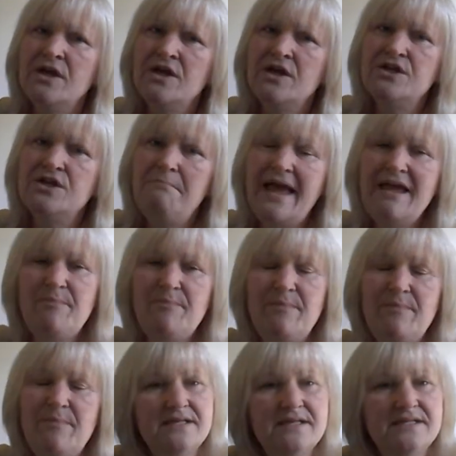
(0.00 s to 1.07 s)

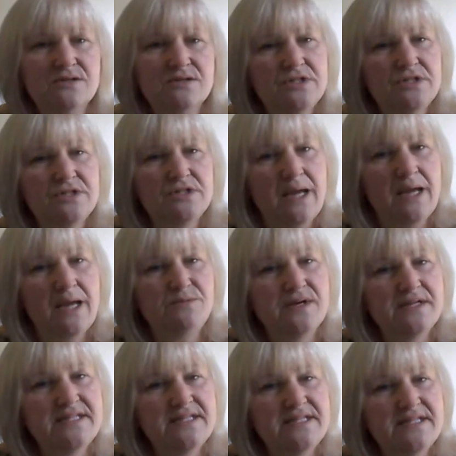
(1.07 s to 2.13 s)
maybe sometimes you
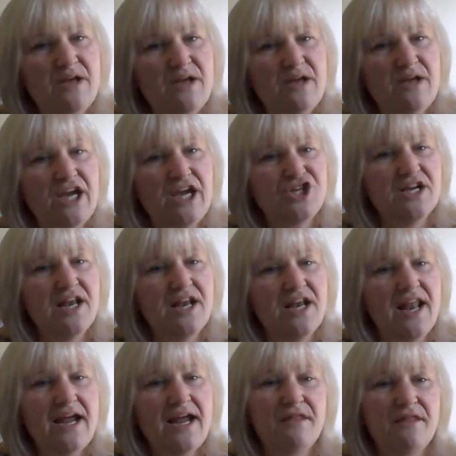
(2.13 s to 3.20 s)
can see a picture
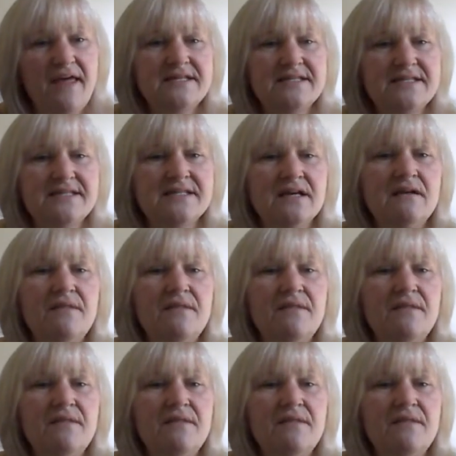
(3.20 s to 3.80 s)
like this